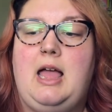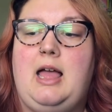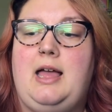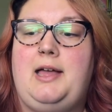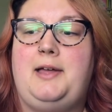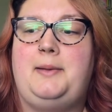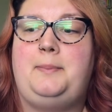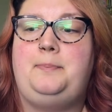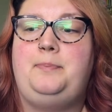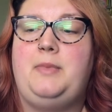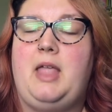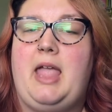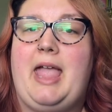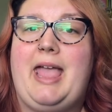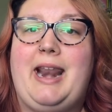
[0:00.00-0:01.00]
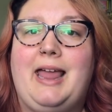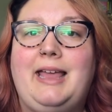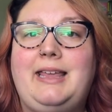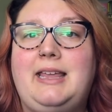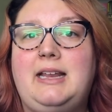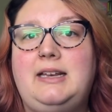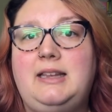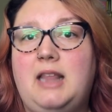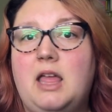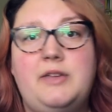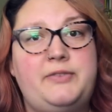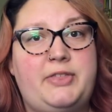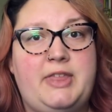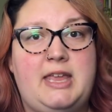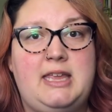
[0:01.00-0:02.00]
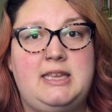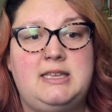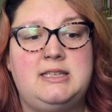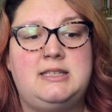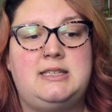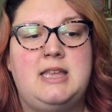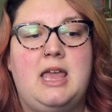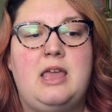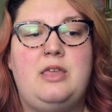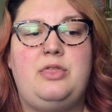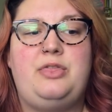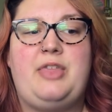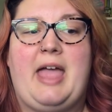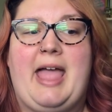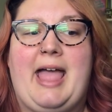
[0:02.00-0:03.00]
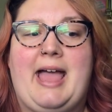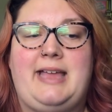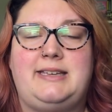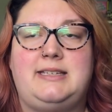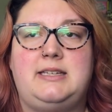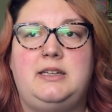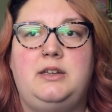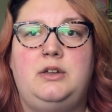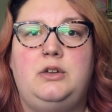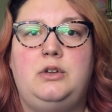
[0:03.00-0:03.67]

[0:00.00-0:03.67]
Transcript: Um, and I can love things that